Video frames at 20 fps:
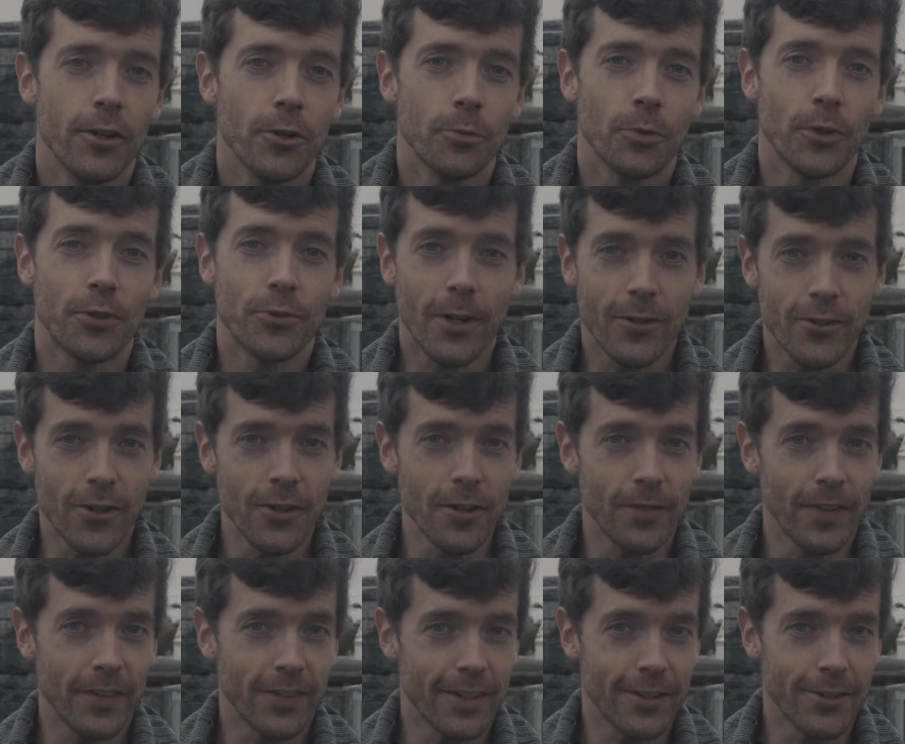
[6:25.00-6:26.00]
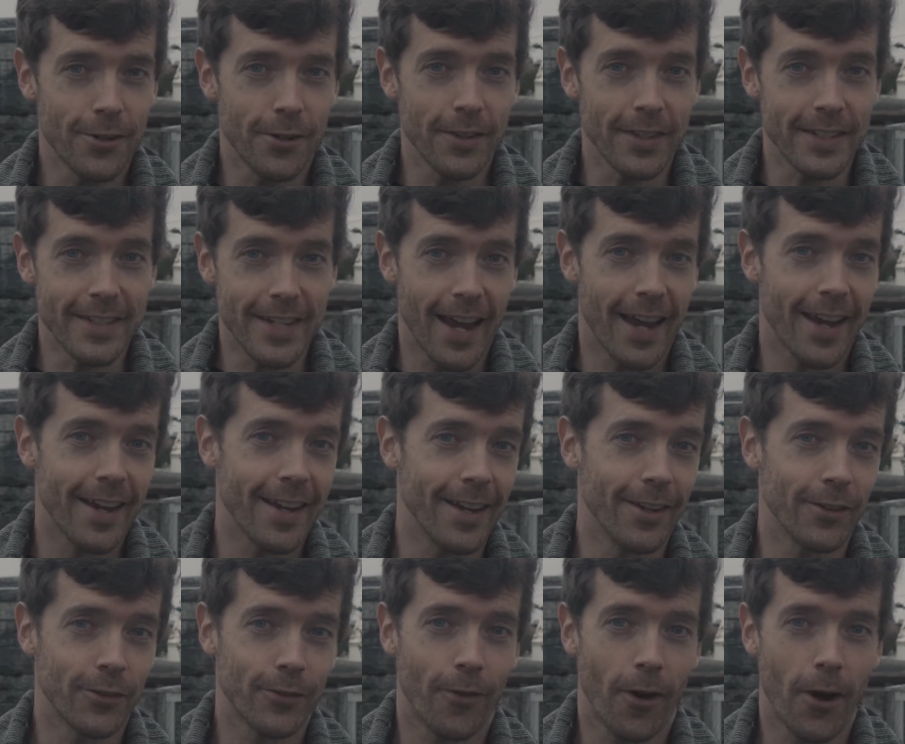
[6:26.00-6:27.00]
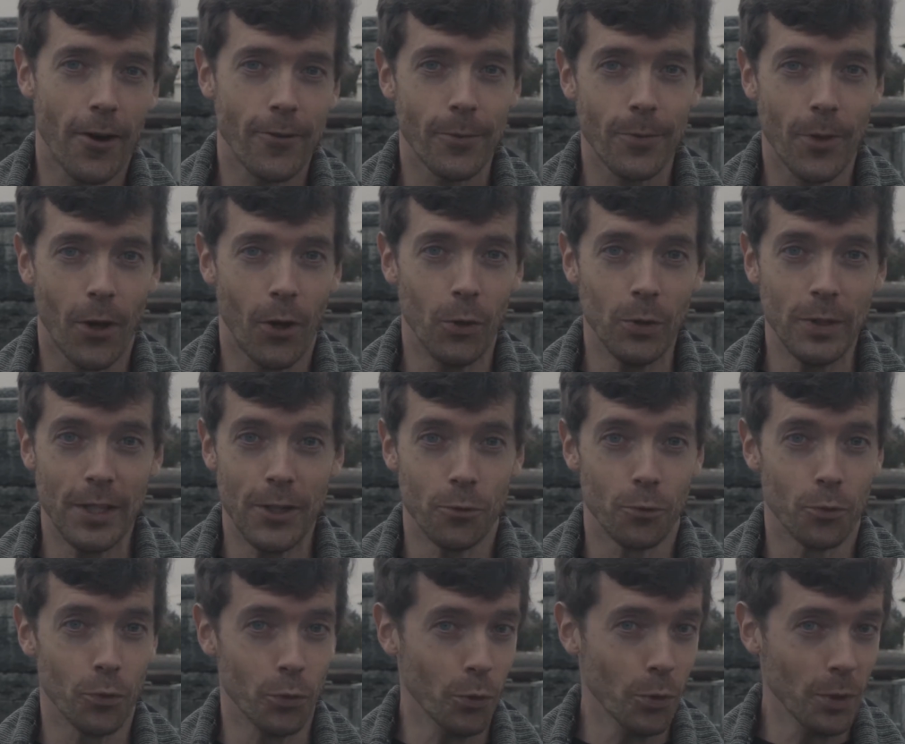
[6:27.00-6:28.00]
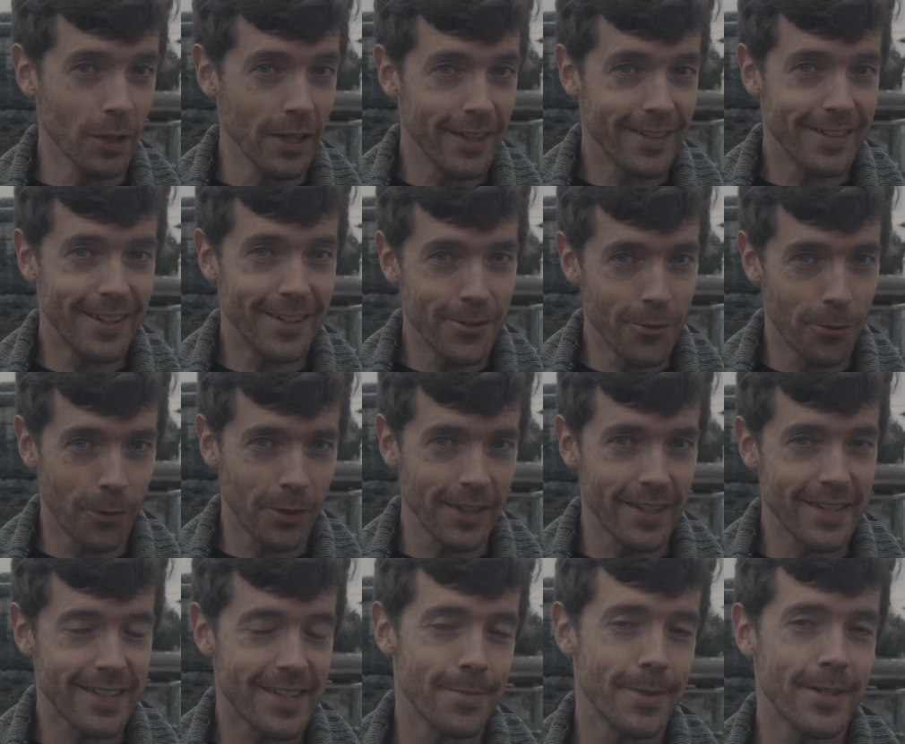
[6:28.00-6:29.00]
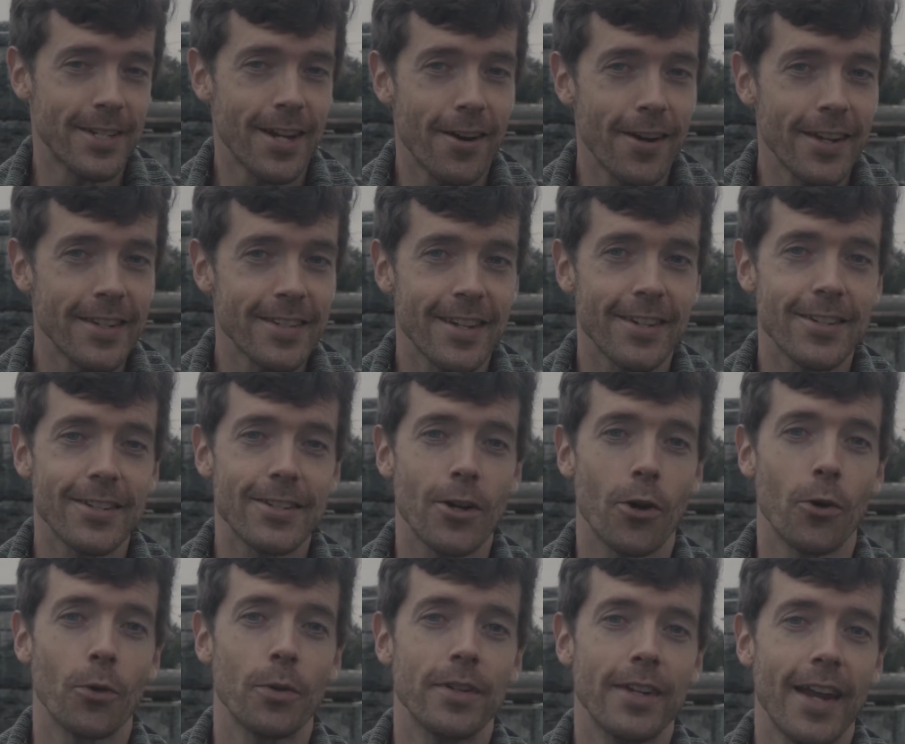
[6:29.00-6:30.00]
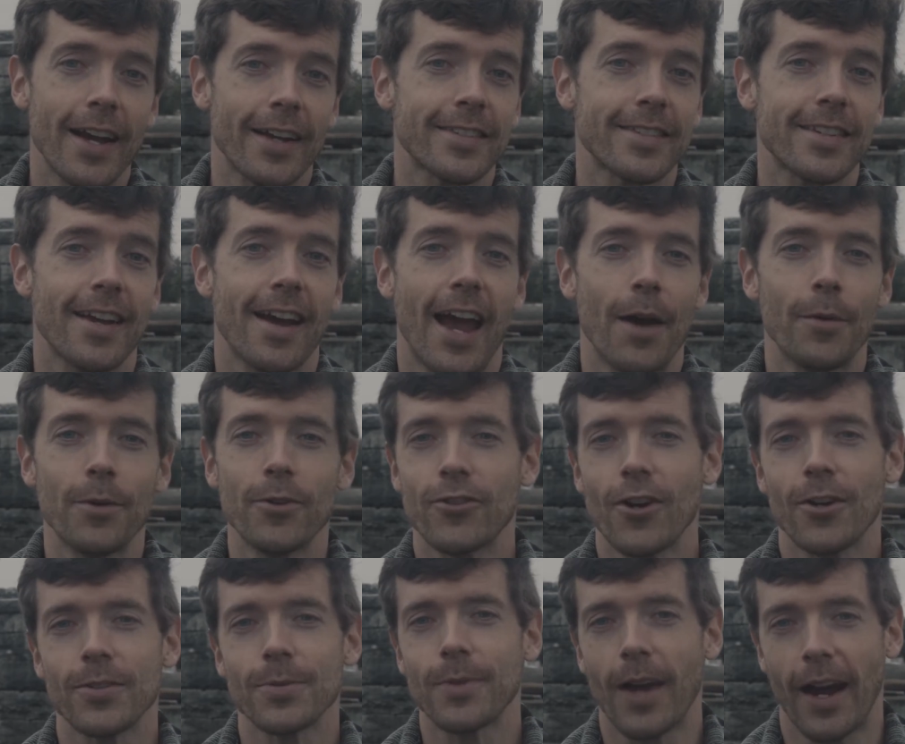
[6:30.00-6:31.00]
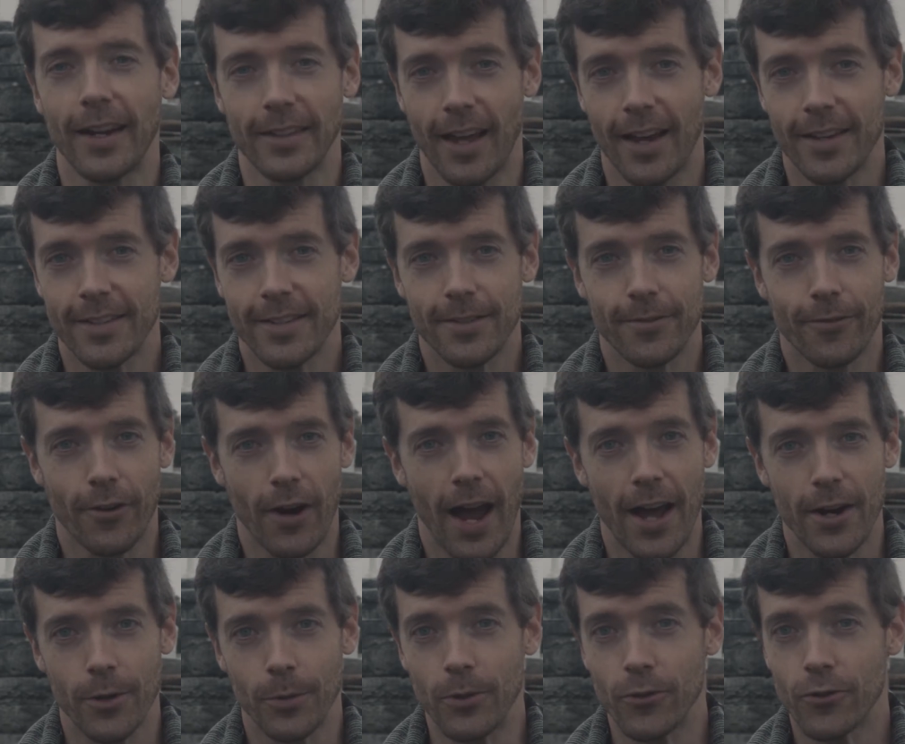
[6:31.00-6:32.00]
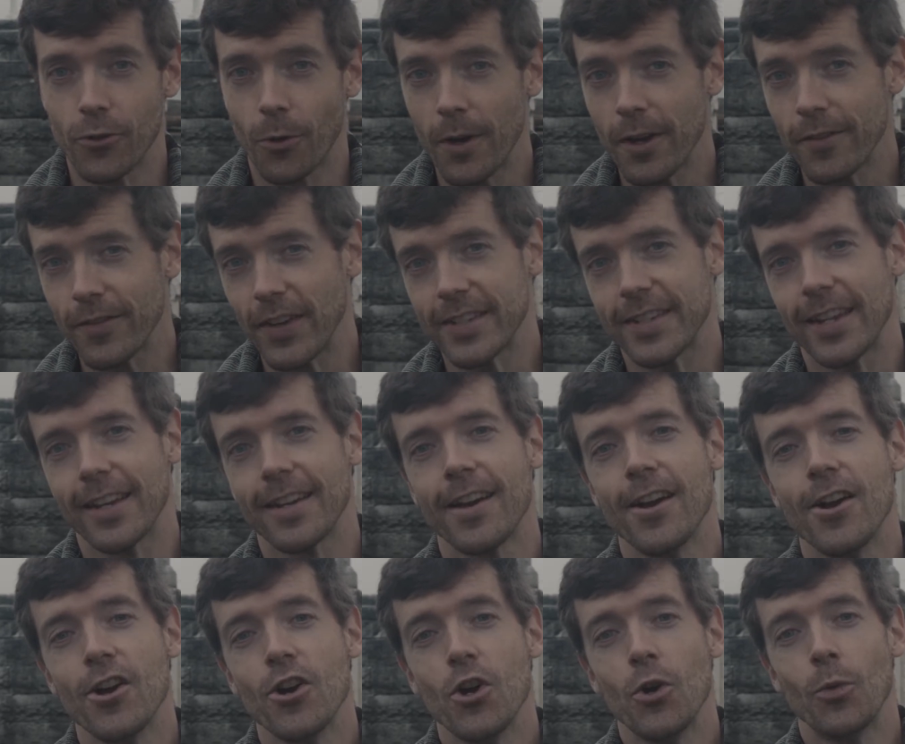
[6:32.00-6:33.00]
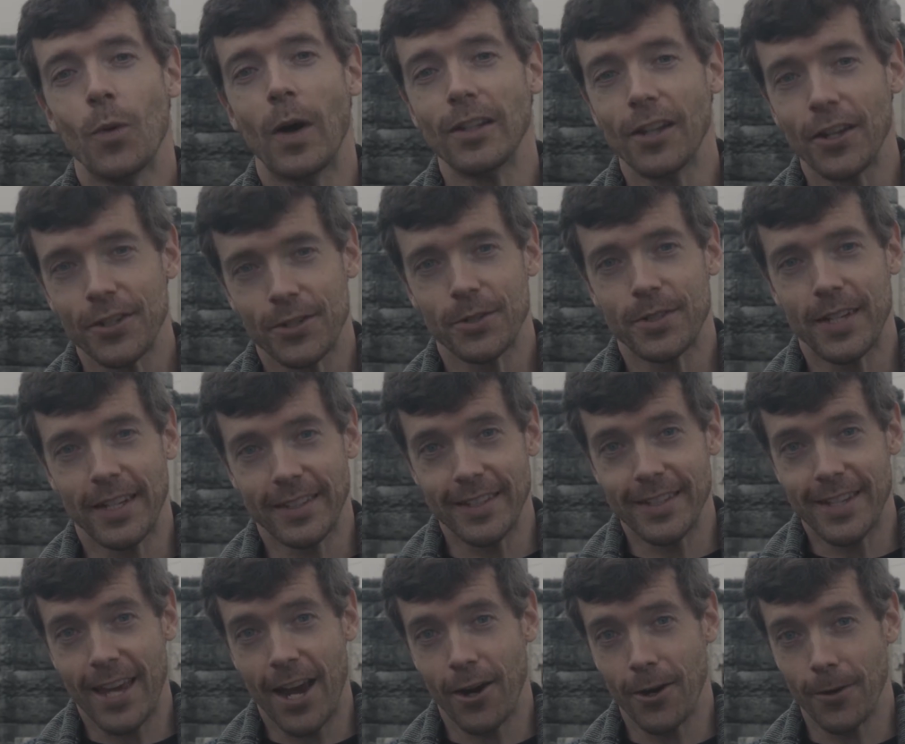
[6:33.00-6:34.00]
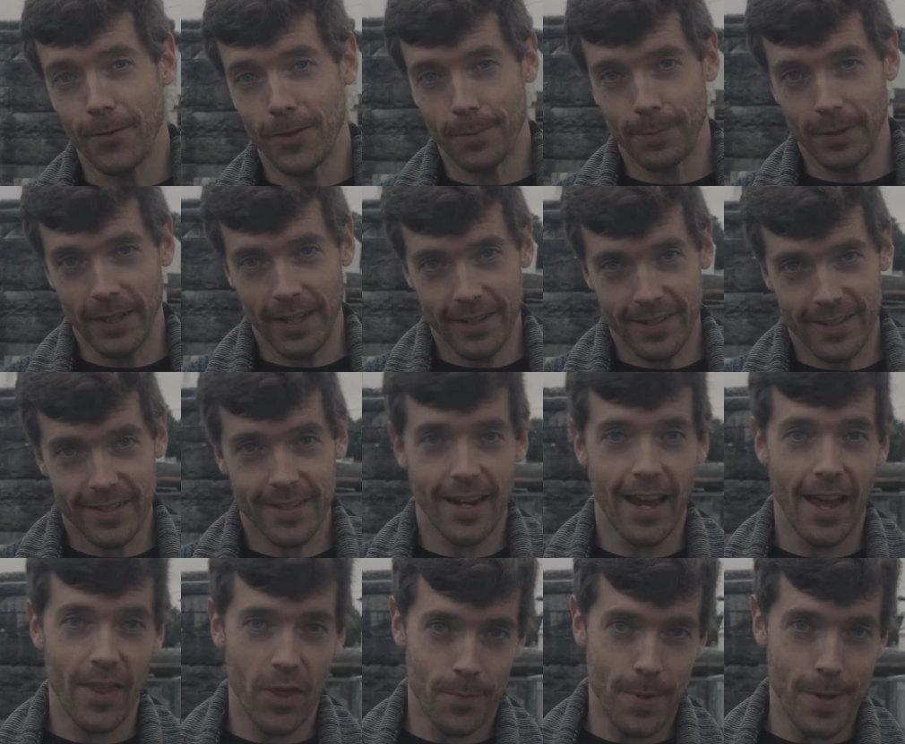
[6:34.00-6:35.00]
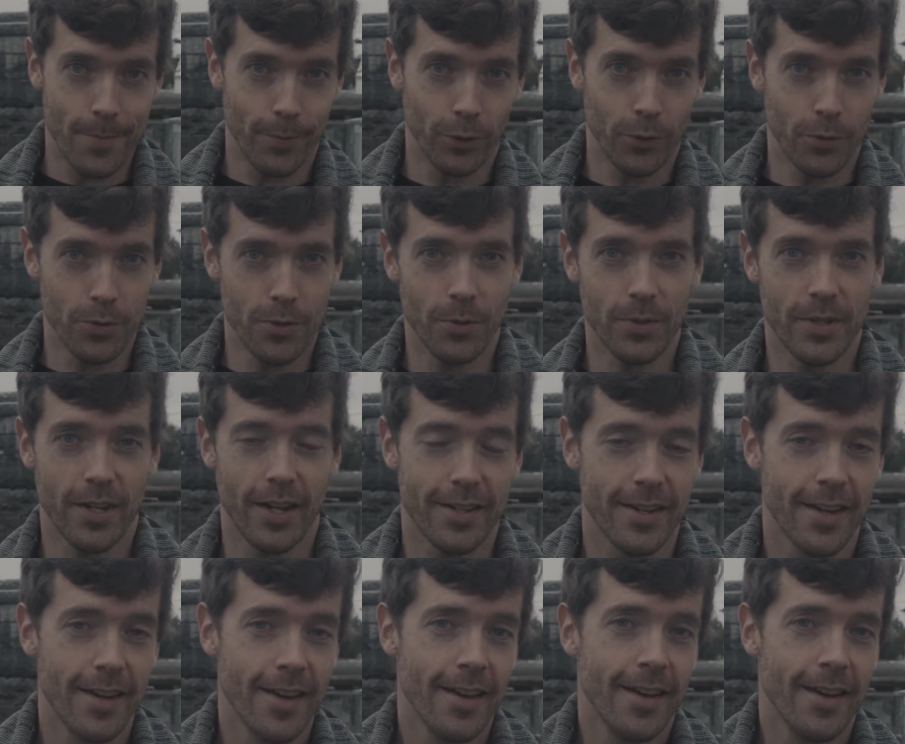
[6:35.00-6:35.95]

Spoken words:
Restriction to visiting during the day is far from the only rule in New Orleans cemeteries, so next I want to share some guidelines for how to enjoy a visit while also taking care of the place and the people who use it.